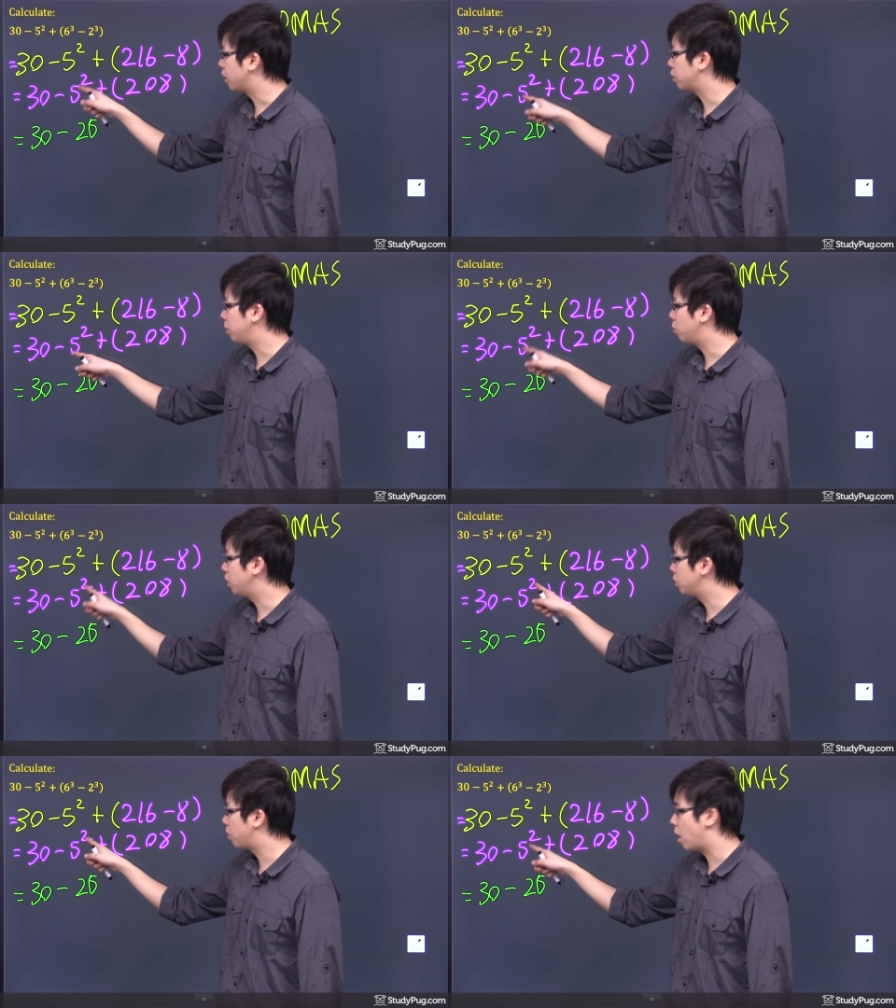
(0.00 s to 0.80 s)
has to be
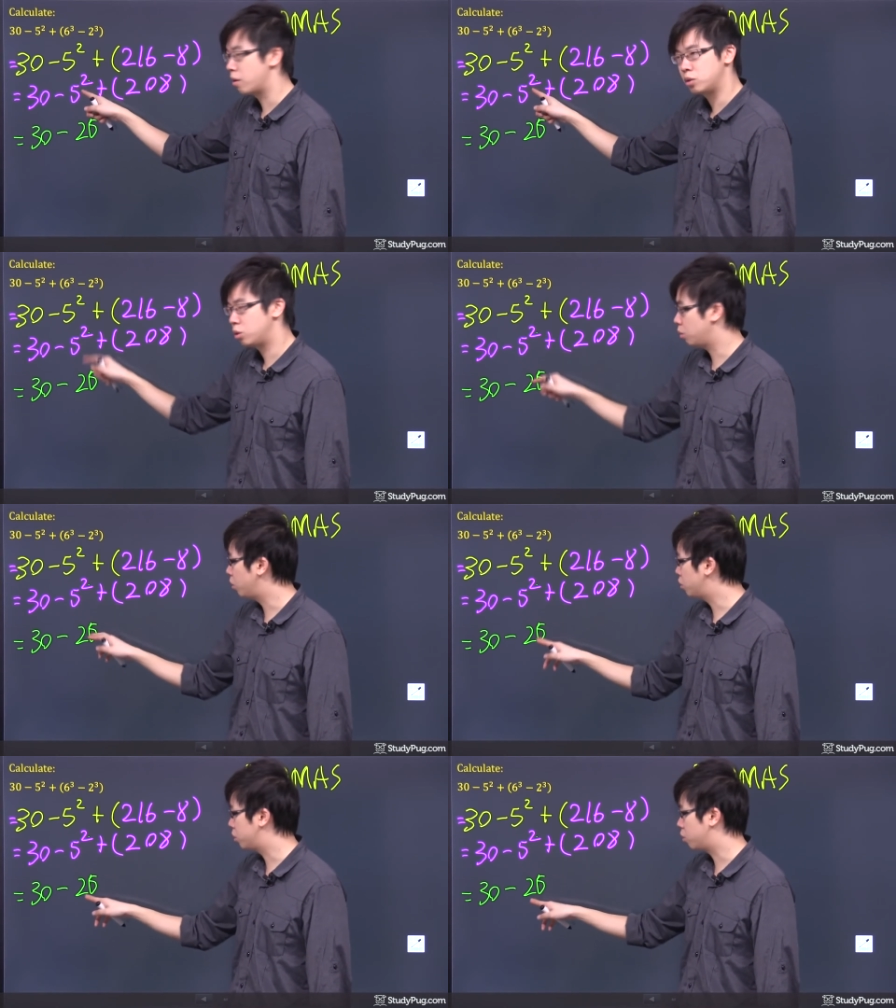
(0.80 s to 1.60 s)
raised to the power
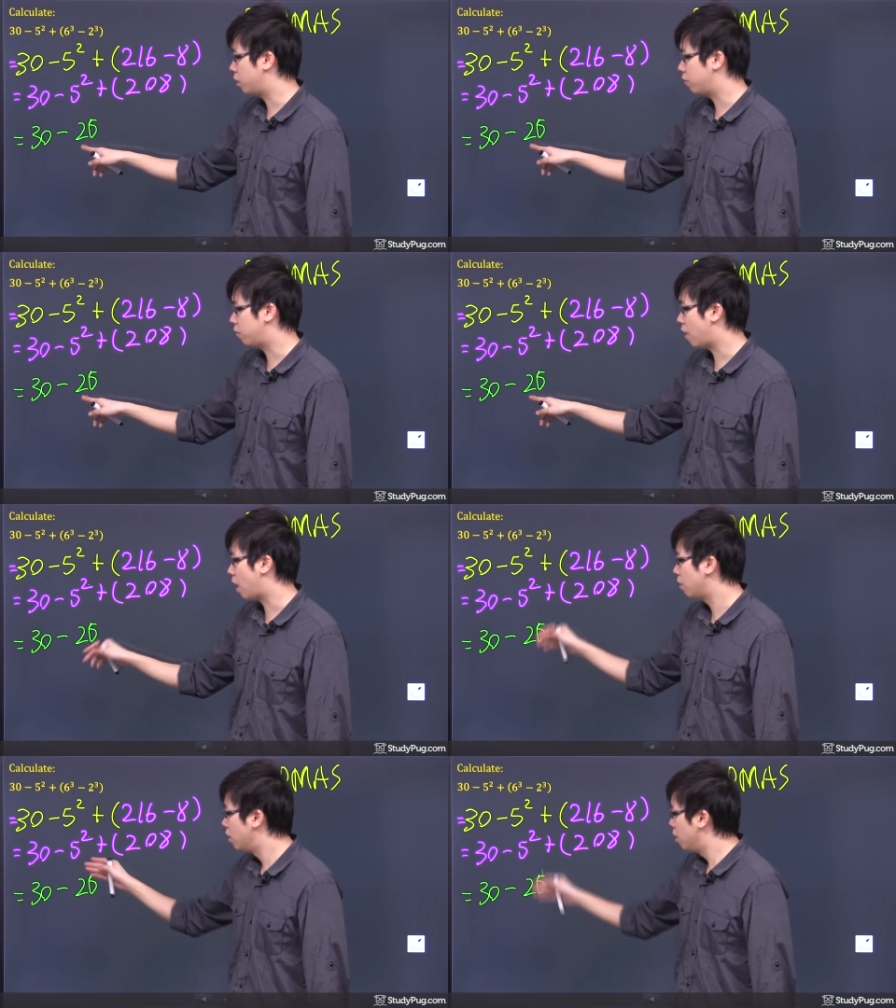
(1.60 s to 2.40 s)
2, which is
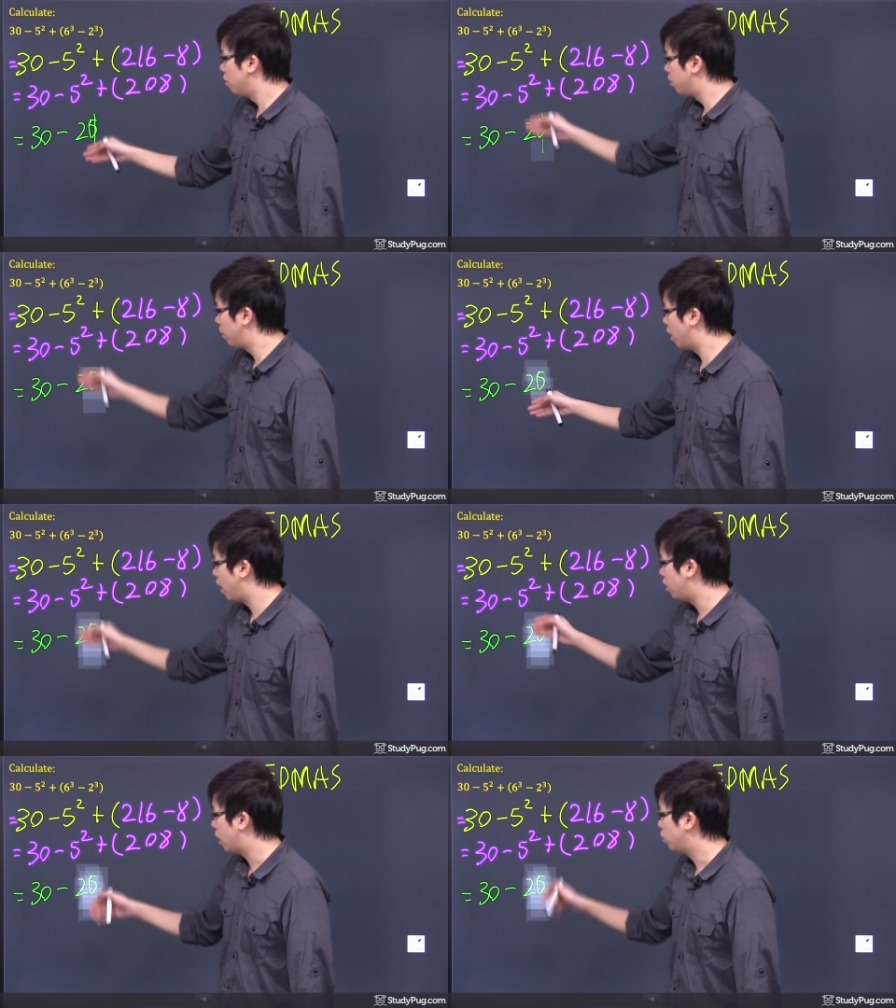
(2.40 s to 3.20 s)
25.
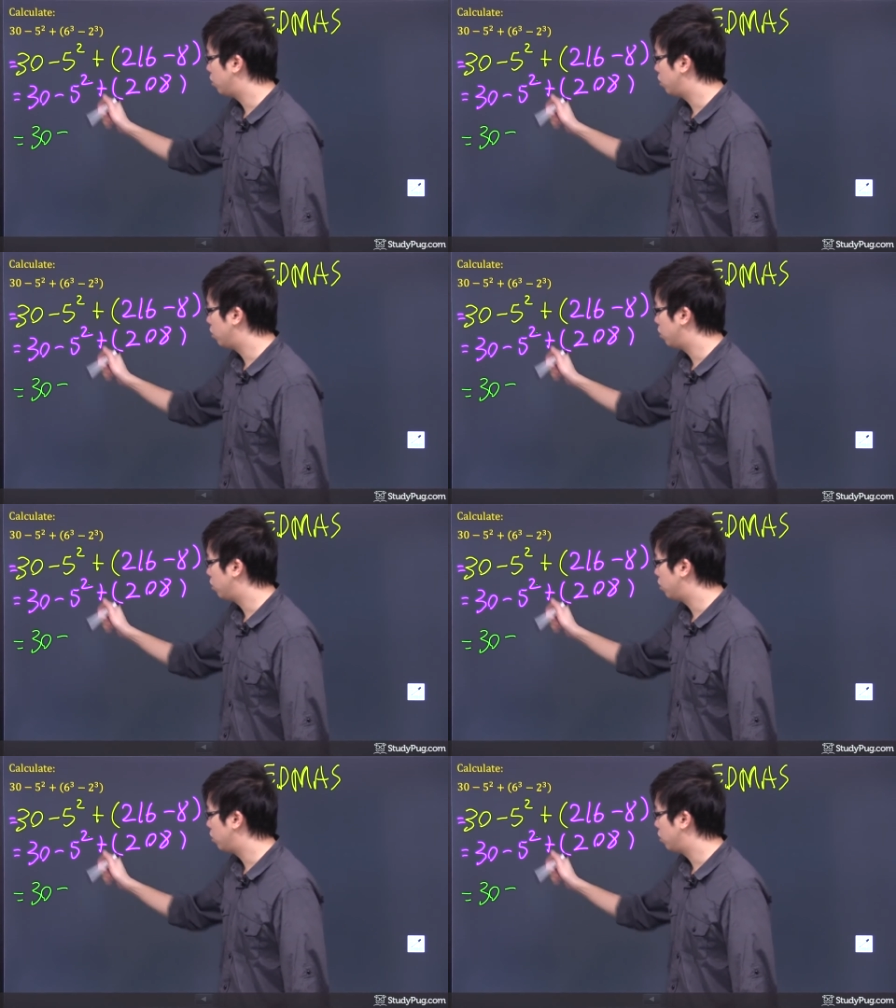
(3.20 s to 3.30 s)
And